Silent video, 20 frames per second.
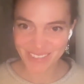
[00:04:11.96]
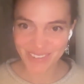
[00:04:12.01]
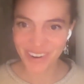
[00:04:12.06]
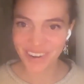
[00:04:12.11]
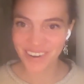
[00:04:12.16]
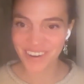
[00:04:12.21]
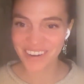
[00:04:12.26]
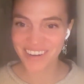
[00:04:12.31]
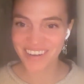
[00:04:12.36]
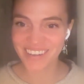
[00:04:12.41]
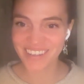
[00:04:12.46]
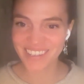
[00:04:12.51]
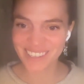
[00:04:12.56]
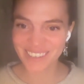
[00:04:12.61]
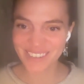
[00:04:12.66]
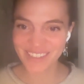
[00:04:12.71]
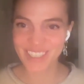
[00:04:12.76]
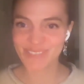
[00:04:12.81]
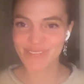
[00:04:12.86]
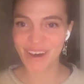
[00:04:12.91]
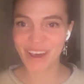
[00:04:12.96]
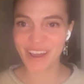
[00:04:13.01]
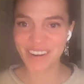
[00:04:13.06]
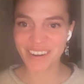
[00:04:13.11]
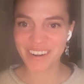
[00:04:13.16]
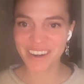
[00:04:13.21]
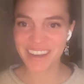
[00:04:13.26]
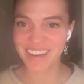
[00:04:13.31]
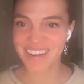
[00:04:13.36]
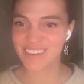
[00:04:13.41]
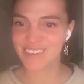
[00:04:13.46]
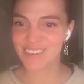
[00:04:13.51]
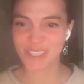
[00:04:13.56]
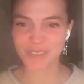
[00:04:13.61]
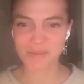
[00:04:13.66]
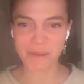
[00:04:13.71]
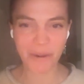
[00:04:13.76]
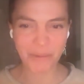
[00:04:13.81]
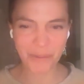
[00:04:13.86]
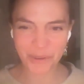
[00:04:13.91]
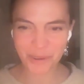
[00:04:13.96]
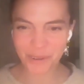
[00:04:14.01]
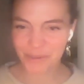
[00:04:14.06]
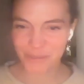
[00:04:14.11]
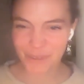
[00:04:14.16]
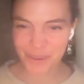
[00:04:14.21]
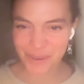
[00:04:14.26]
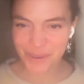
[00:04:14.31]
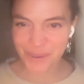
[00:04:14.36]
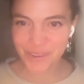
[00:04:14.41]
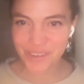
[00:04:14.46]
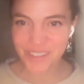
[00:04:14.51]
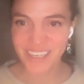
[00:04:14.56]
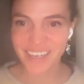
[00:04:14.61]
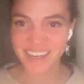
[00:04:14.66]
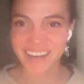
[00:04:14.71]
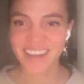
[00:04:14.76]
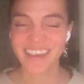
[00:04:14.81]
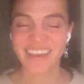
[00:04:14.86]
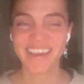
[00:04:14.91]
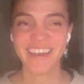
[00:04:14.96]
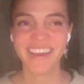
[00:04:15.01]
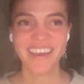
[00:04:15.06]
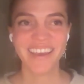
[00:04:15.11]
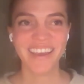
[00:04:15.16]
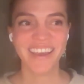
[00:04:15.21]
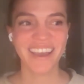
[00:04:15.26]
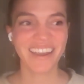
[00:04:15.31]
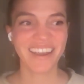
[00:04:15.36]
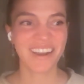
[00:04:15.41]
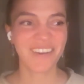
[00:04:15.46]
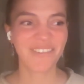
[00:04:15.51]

work, and it's so inspiring, and he talks about worldviews, and I